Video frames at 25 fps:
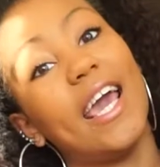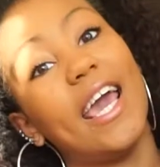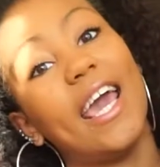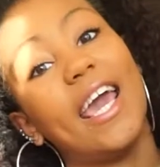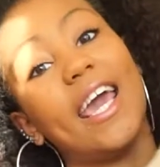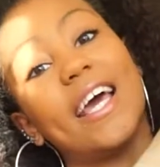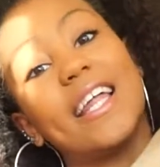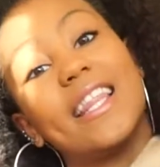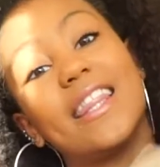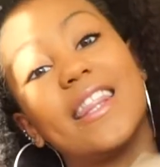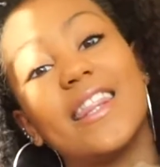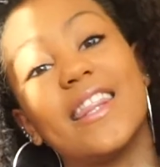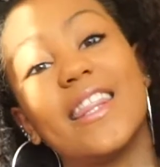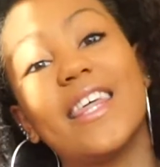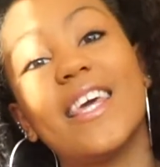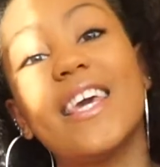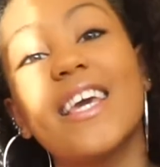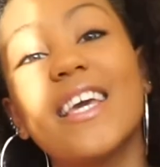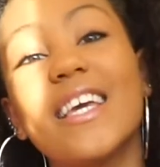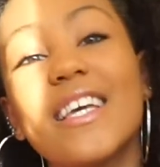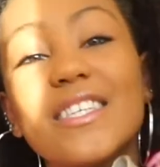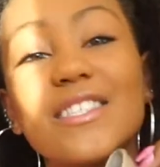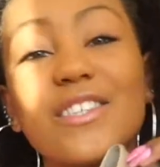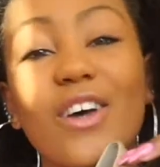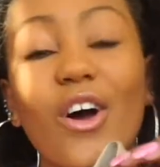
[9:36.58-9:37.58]
And
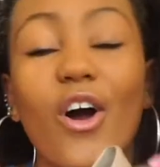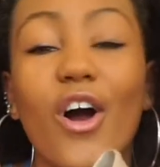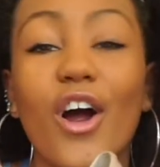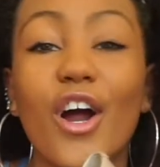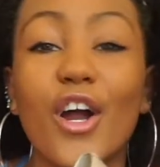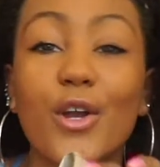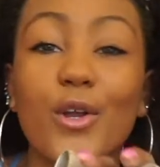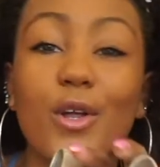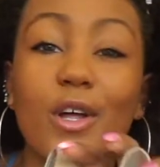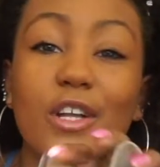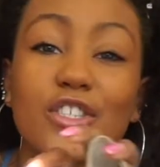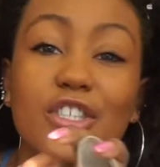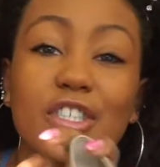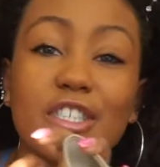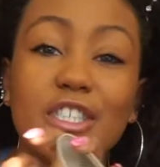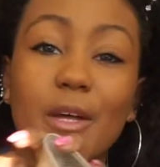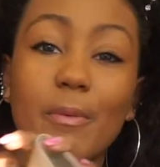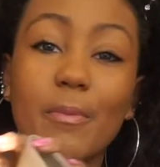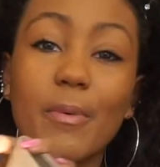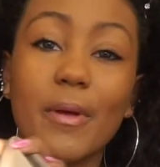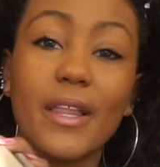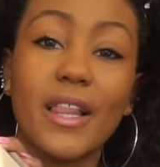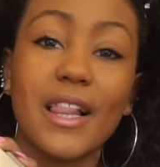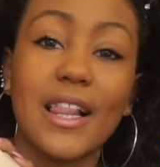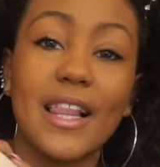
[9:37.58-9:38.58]
these are just a
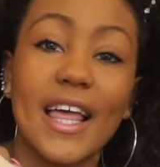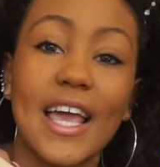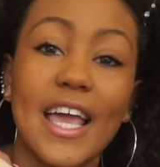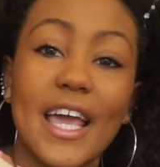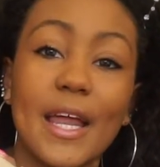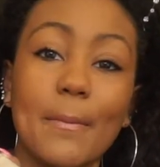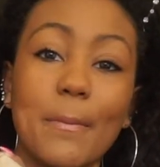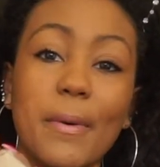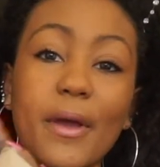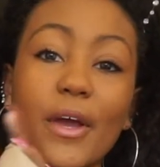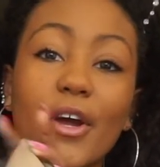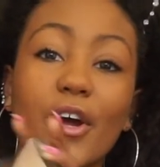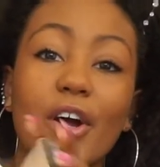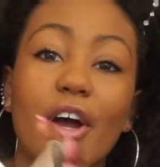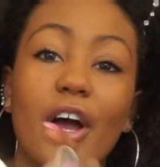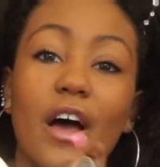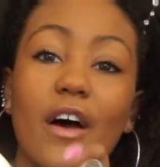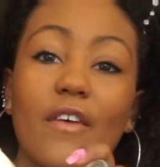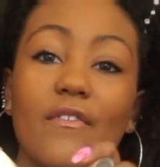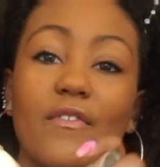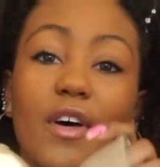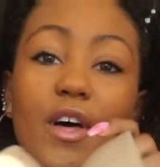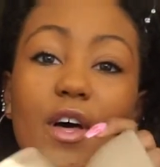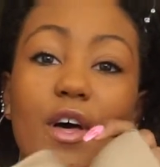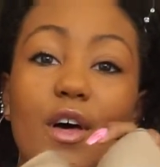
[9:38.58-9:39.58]
plain pair
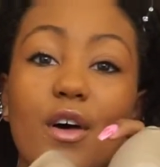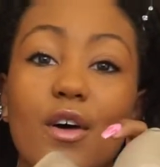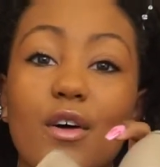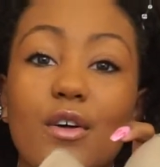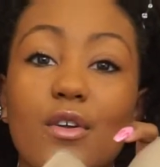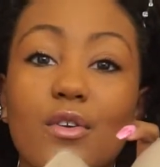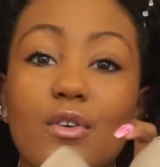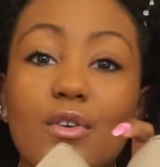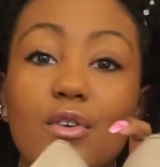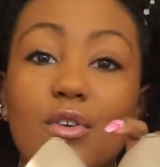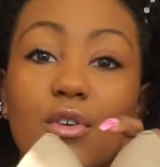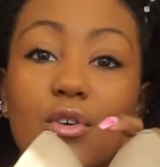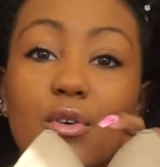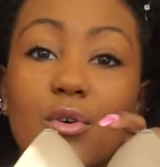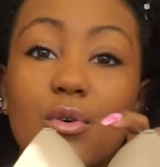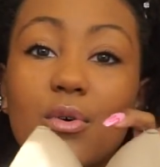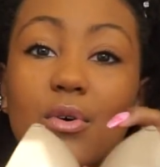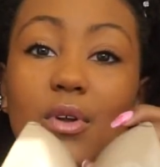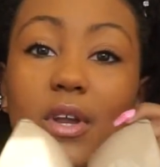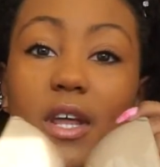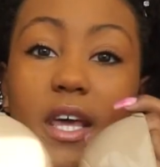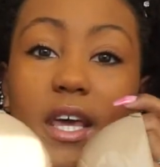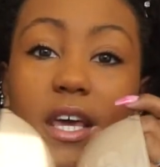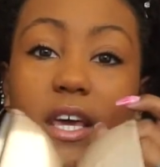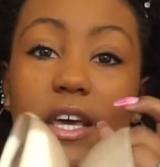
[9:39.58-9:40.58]
of
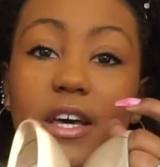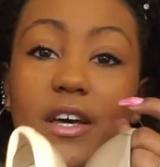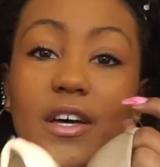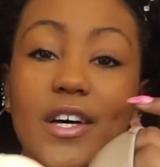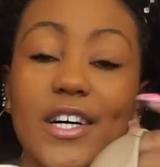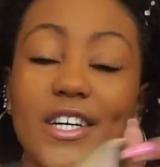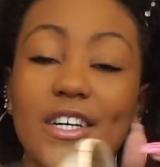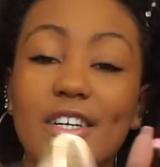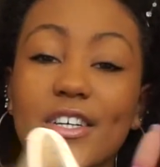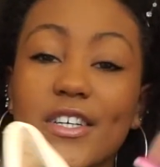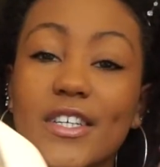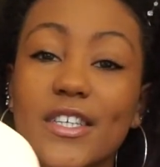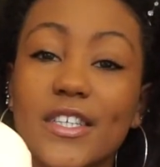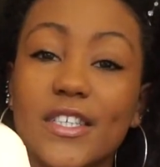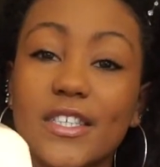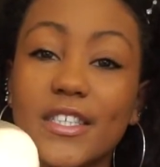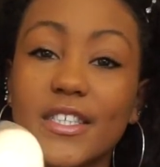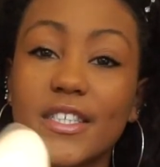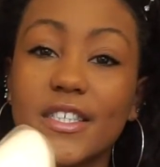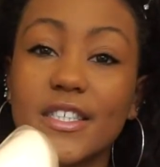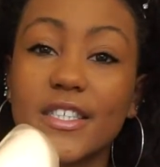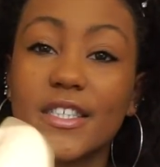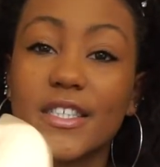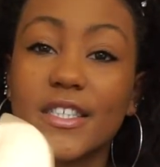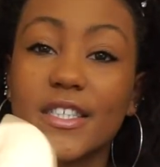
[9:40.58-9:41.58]
nude
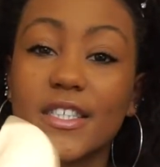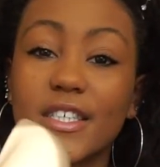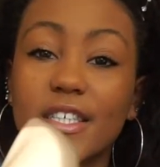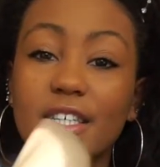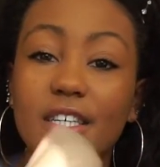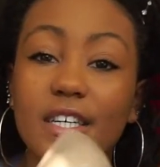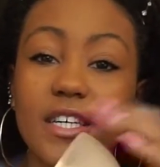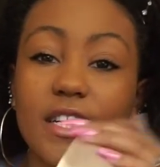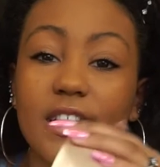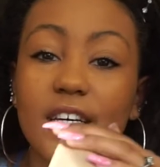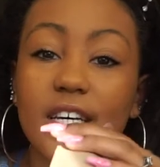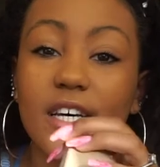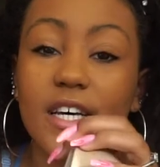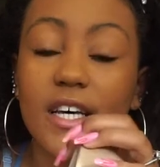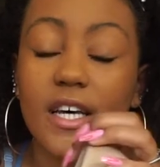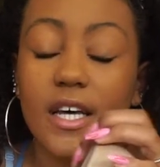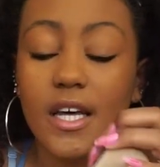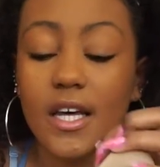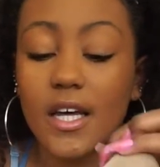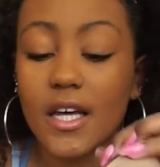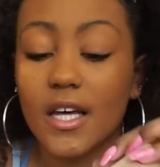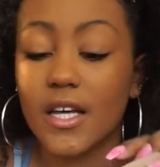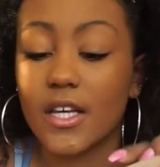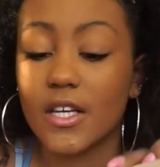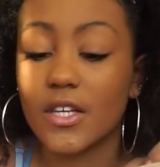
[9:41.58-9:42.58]
heels.
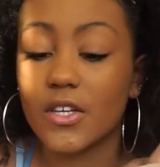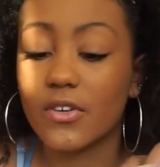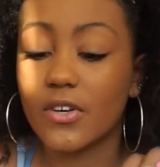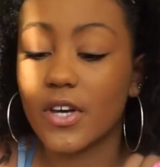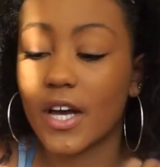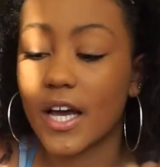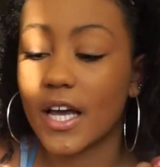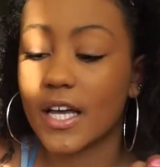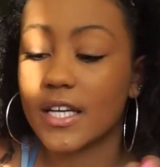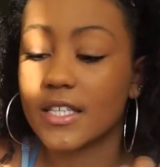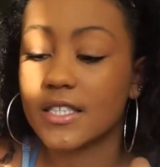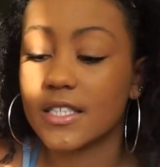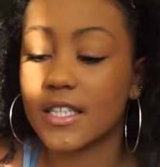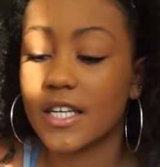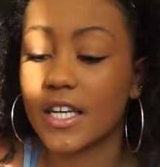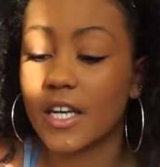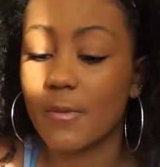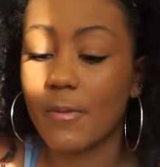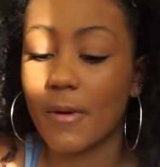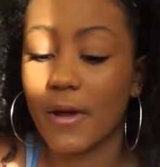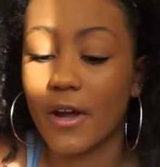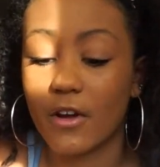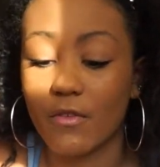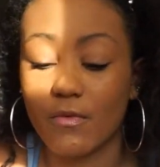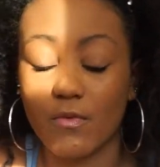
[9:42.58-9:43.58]
You guys need a
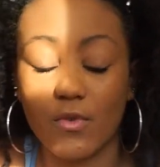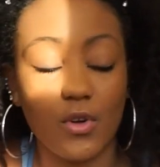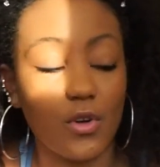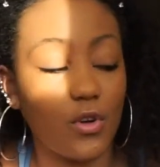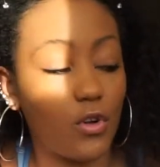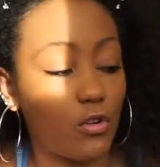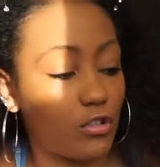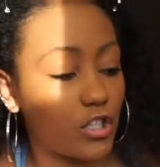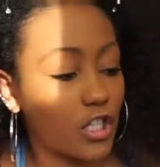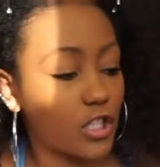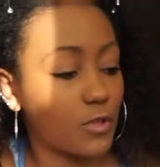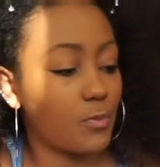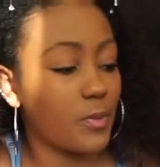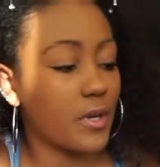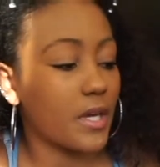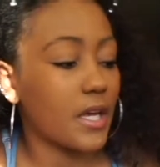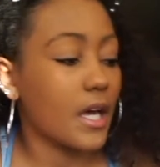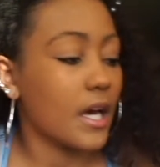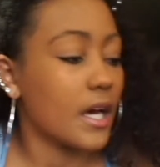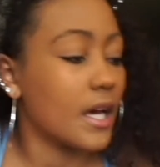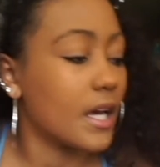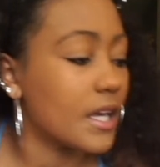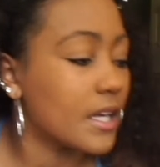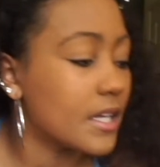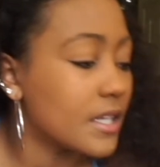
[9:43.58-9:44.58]
pair of nude just
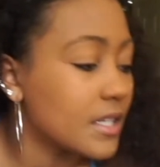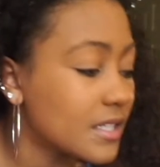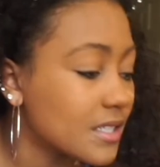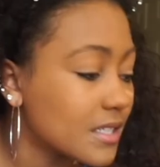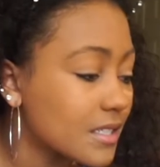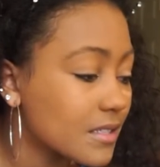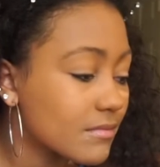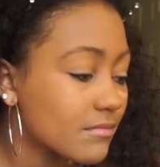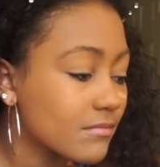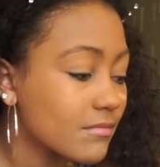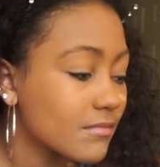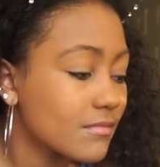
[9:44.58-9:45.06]
because